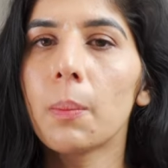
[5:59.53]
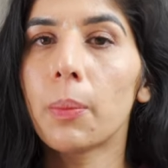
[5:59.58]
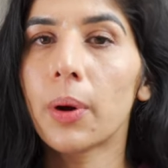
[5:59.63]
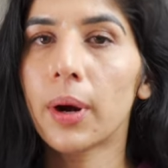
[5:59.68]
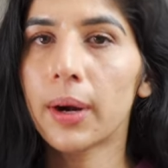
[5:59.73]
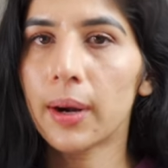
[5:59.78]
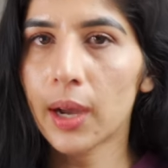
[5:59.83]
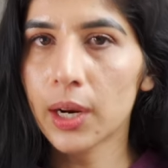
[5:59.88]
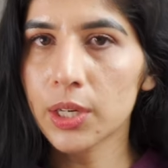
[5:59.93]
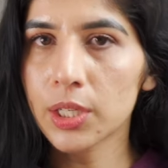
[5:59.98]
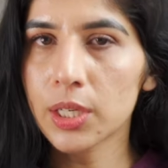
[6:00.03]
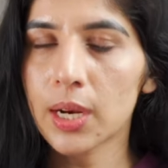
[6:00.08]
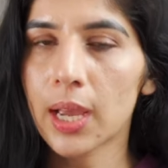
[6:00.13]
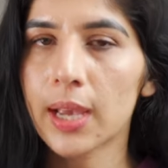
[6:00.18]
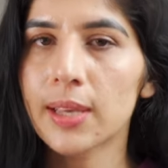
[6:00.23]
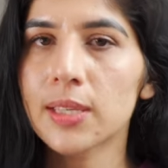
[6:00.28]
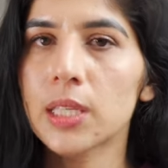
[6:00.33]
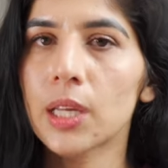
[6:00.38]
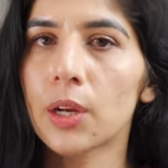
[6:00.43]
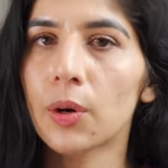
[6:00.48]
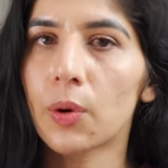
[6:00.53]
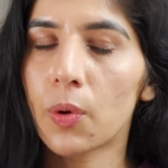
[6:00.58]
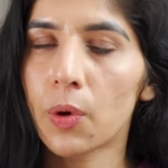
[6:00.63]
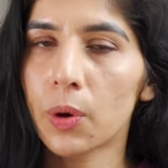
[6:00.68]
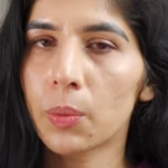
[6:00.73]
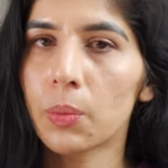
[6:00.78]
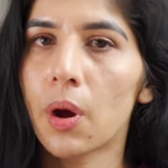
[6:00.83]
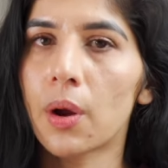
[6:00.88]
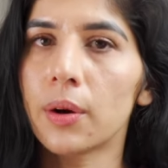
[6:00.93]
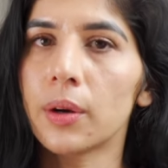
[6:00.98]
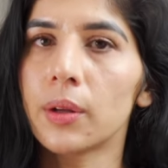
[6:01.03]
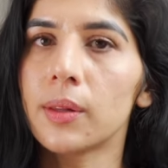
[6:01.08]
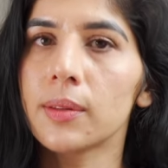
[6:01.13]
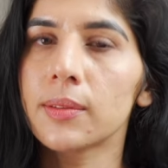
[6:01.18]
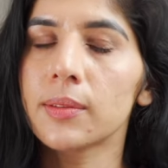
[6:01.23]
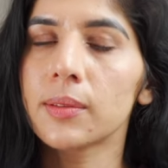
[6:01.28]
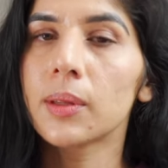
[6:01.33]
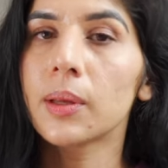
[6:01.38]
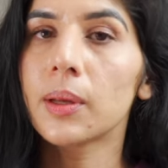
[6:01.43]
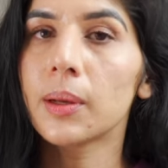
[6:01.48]
productionize their own
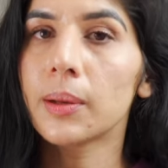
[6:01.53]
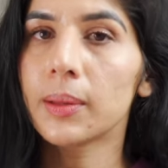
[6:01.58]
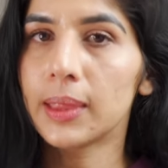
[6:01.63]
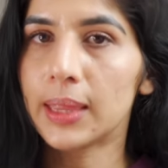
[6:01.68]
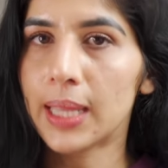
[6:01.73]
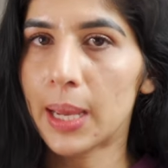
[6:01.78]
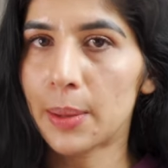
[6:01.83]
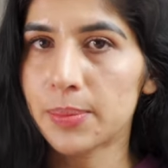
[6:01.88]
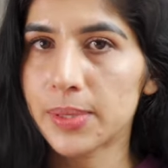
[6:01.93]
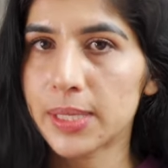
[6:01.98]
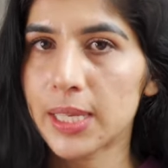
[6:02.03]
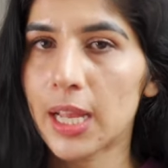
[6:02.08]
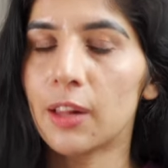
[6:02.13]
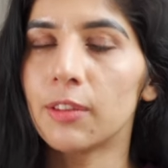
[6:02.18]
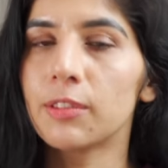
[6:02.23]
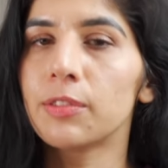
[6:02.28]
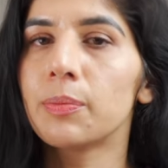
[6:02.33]
models themselves,